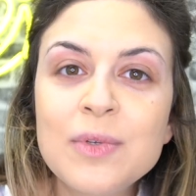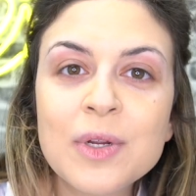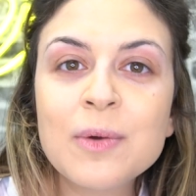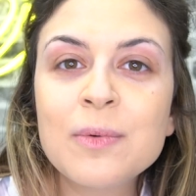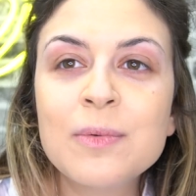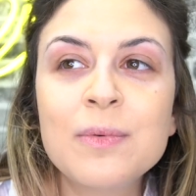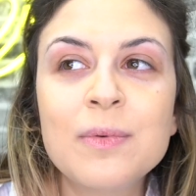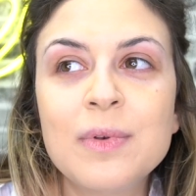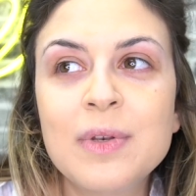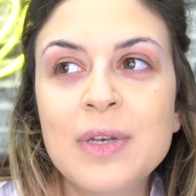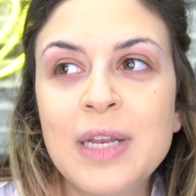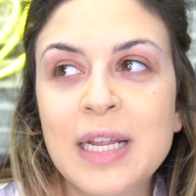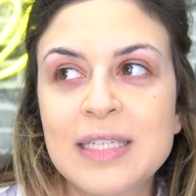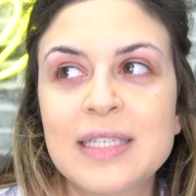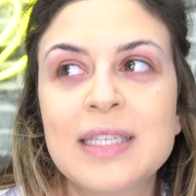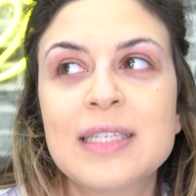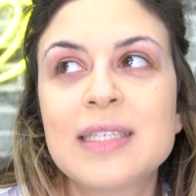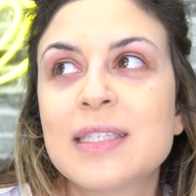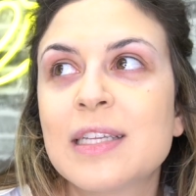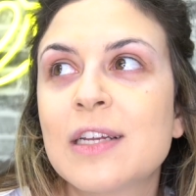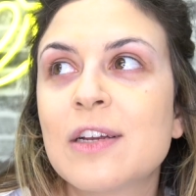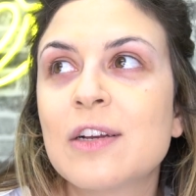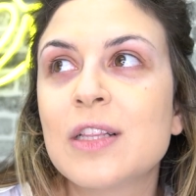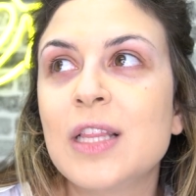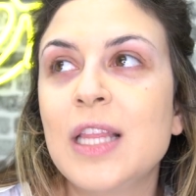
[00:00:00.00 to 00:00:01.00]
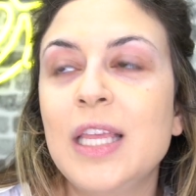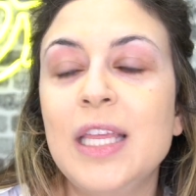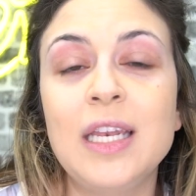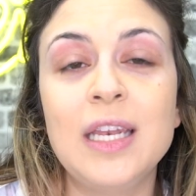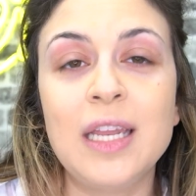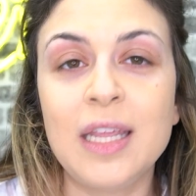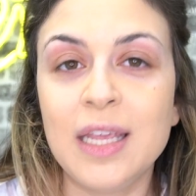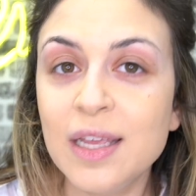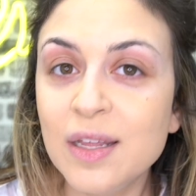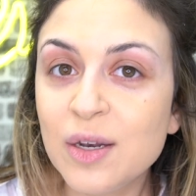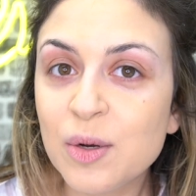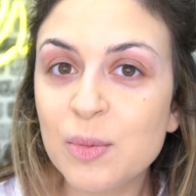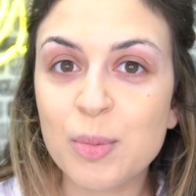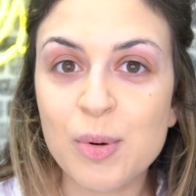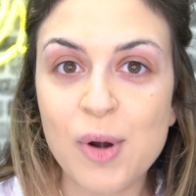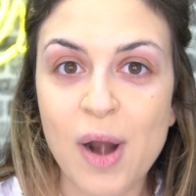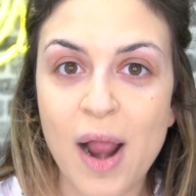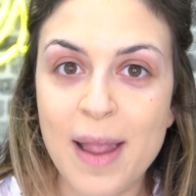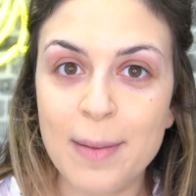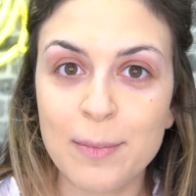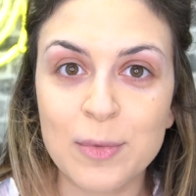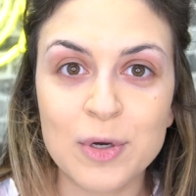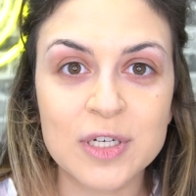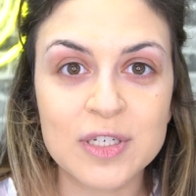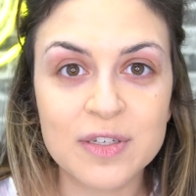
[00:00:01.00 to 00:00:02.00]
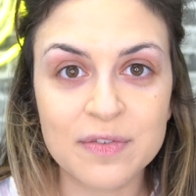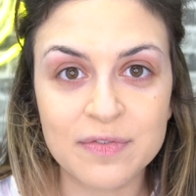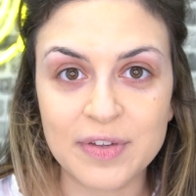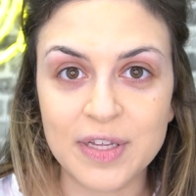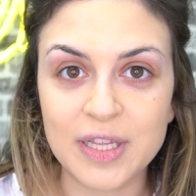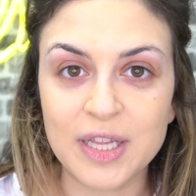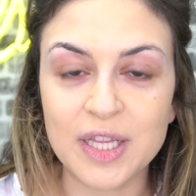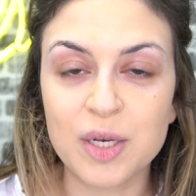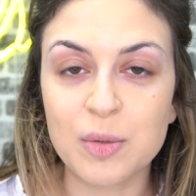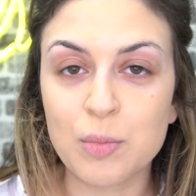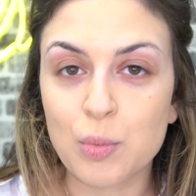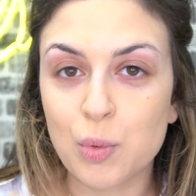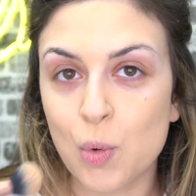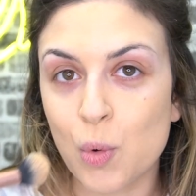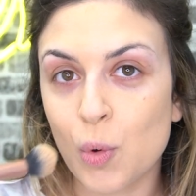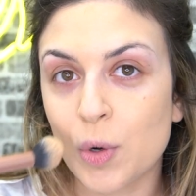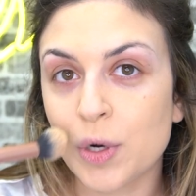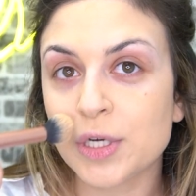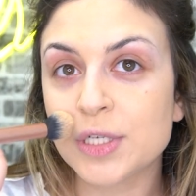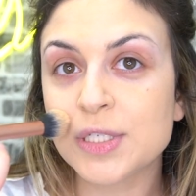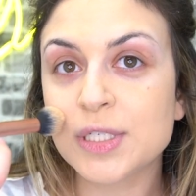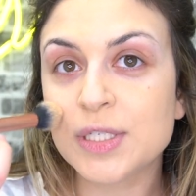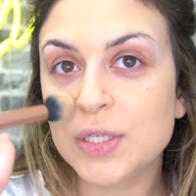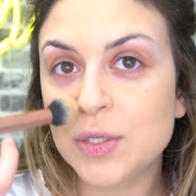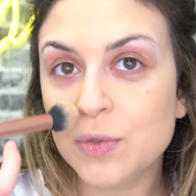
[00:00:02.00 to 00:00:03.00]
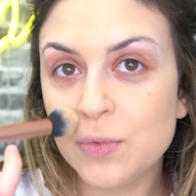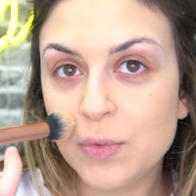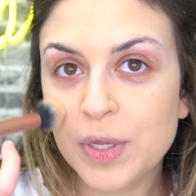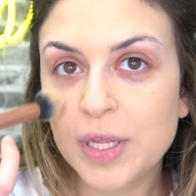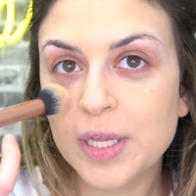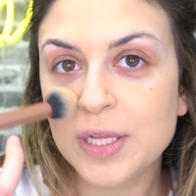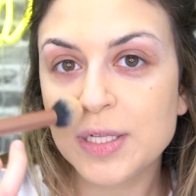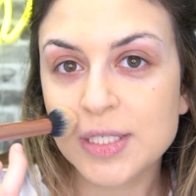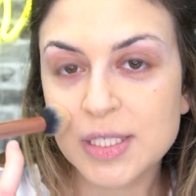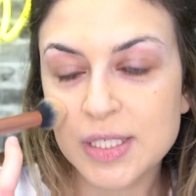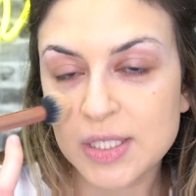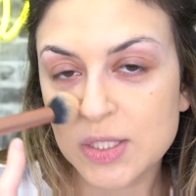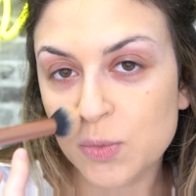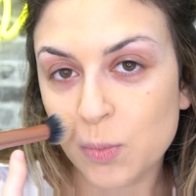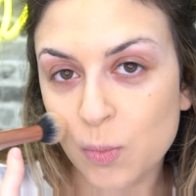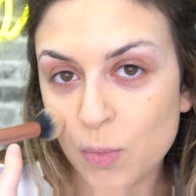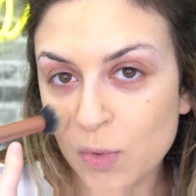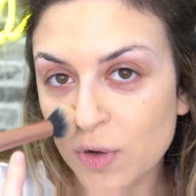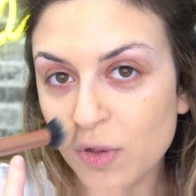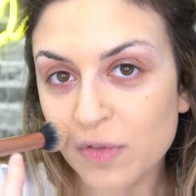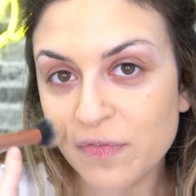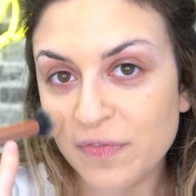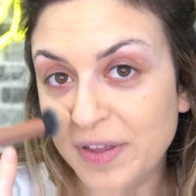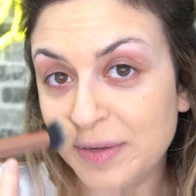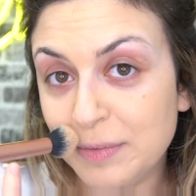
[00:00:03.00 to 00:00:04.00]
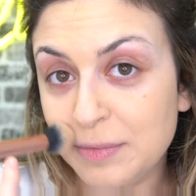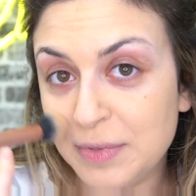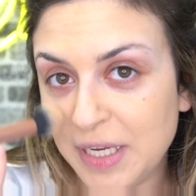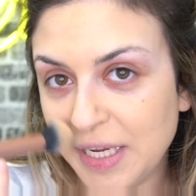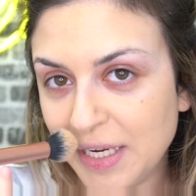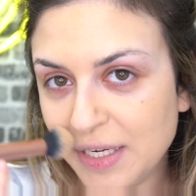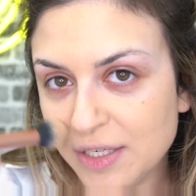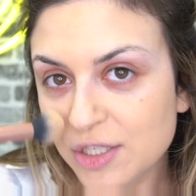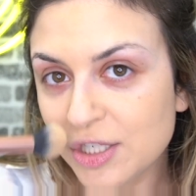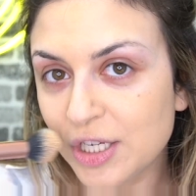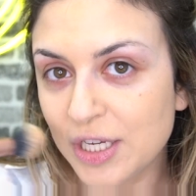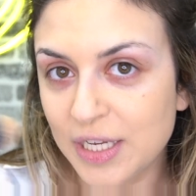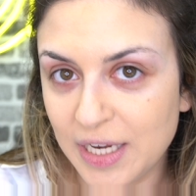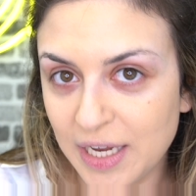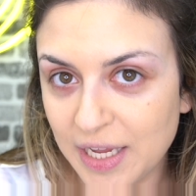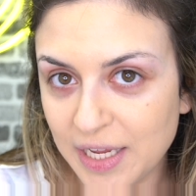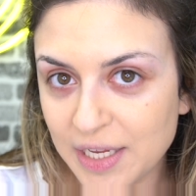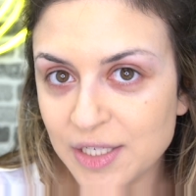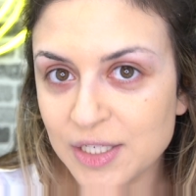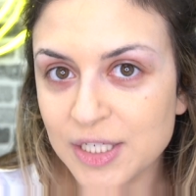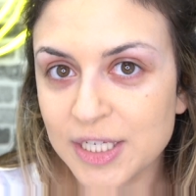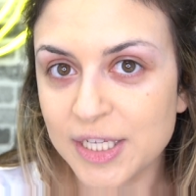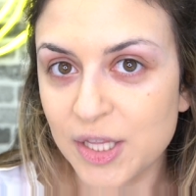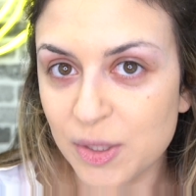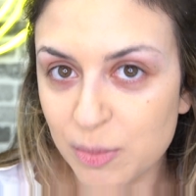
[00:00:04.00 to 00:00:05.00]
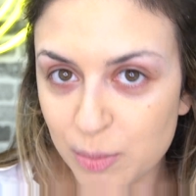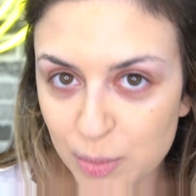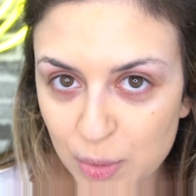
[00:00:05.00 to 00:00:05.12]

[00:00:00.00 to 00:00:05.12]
don't necessarily need a primer to fill in pores. You can swirl foundation into the